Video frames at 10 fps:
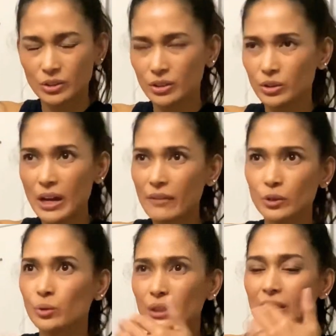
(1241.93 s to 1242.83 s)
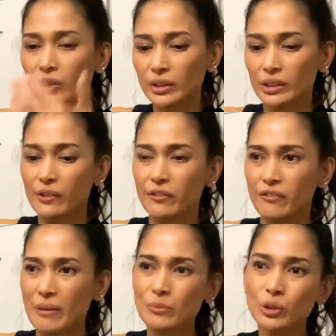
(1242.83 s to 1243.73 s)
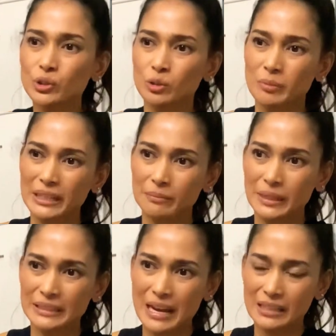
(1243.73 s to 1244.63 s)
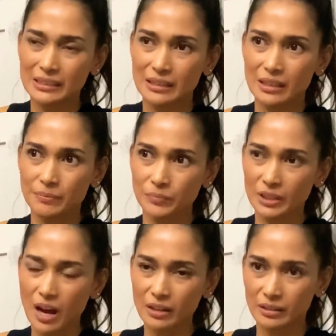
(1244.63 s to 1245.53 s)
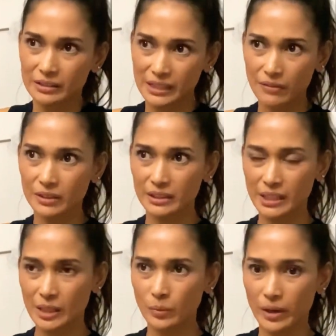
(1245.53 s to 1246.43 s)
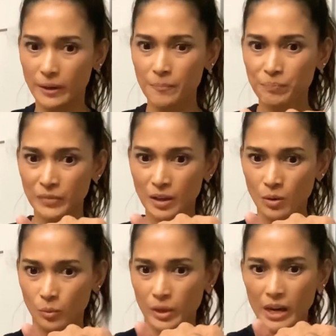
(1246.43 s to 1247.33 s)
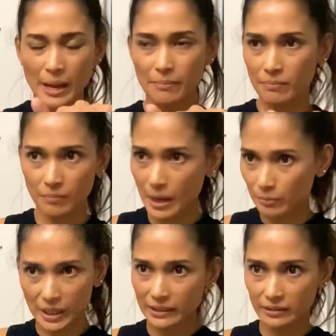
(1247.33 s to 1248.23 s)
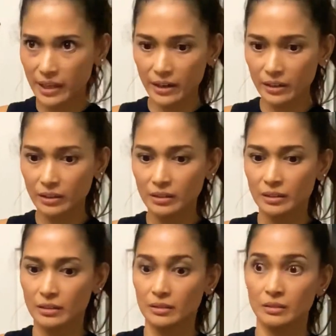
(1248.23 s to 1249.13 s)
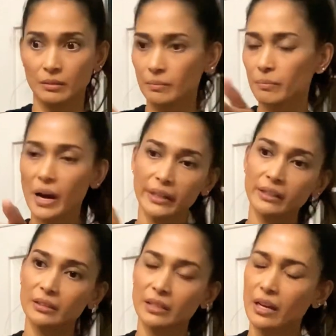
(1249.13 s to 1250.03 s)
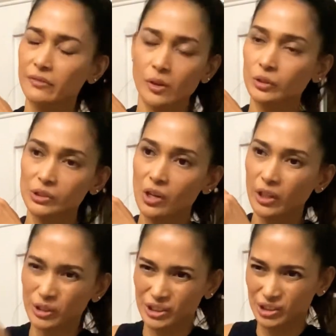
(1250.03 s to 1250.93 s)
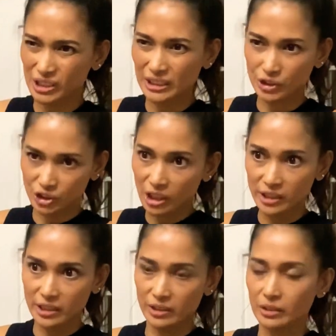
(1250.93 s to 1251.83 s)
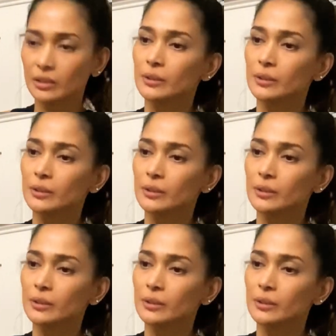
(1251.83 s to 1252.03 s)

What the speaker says: You have to relearn. If I'm used to my dad's Glock 17, where I'm right there, buying the Tanfoglio is hard because it's a little chunkier.